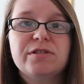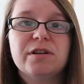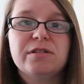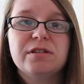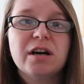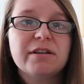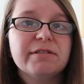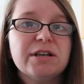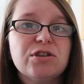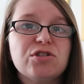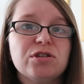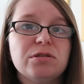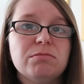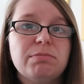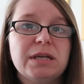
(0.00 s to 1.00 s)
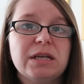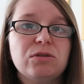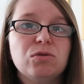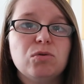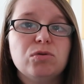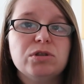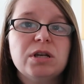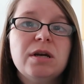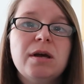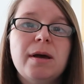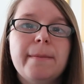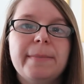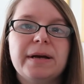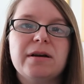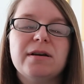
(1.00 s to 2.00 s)
So diarrhea shouldn't be ignored
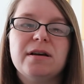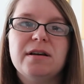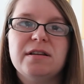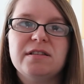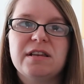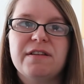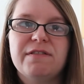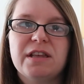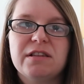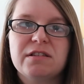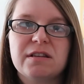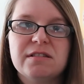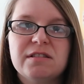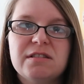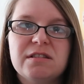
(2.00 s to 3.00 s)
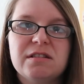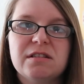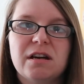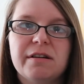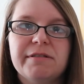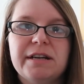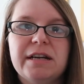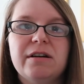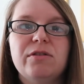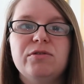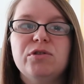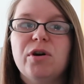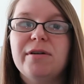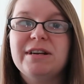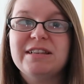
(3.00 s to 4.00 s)
because if there's consistent diarrhea,
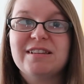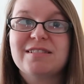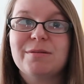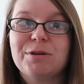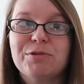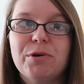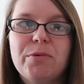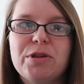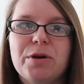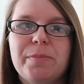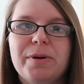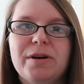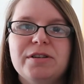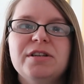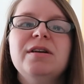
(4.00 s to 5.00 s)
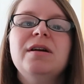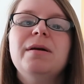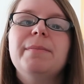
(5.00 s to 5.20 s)
not only is there something wrong with your bird,